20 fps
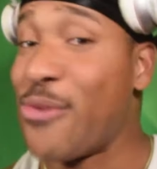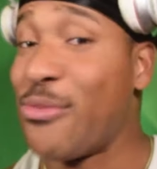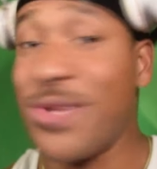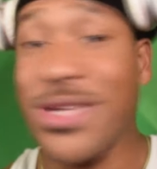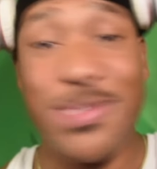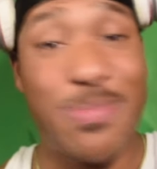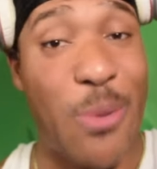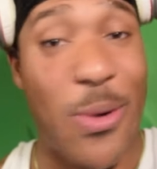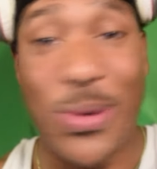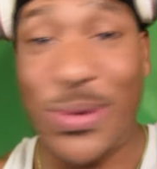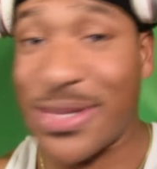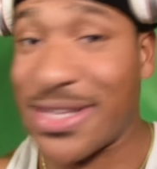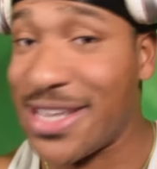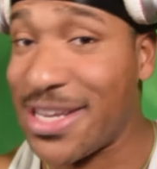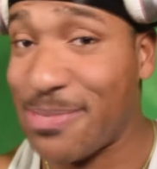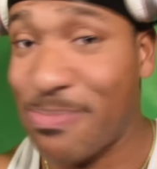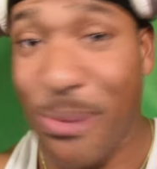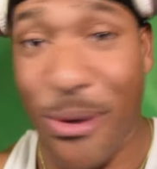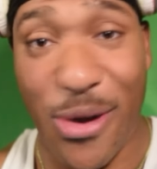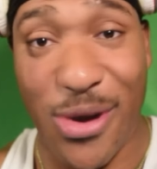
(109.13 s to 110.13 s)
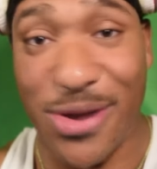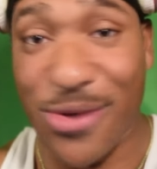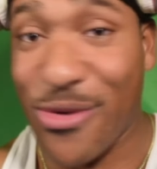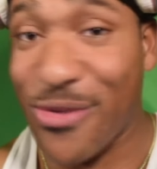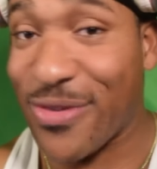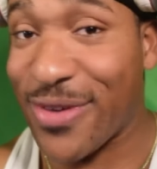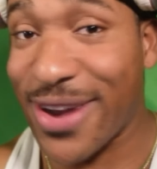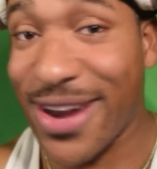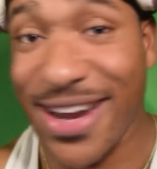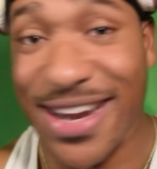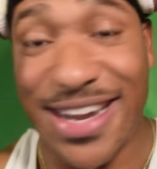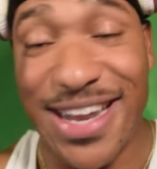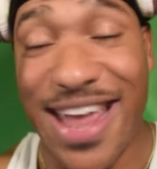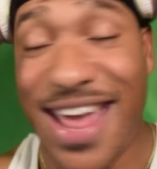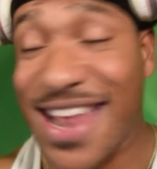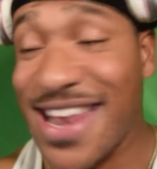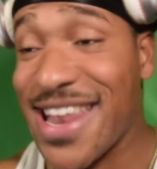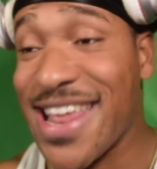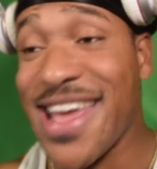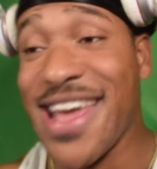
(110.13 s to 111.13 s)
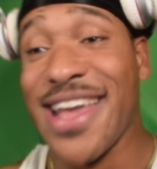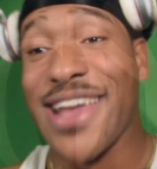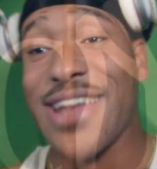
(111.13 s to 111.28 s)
We spoiling this party over here in